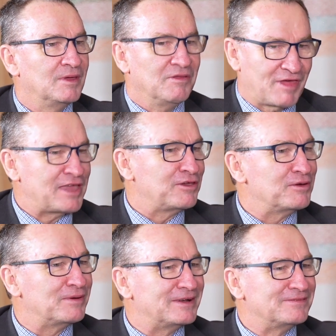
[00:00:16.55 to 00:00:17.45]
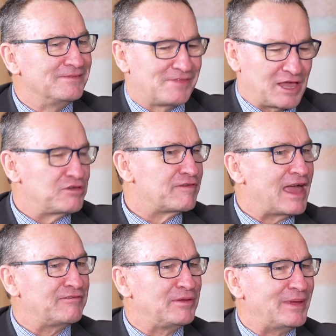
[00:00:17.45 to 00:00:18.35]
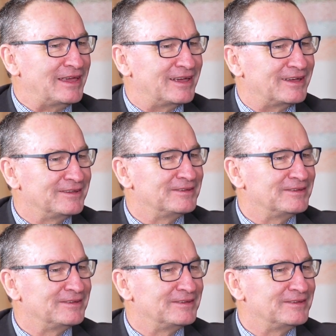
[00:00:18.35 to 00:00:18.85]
Thank you, and thank you for having me here.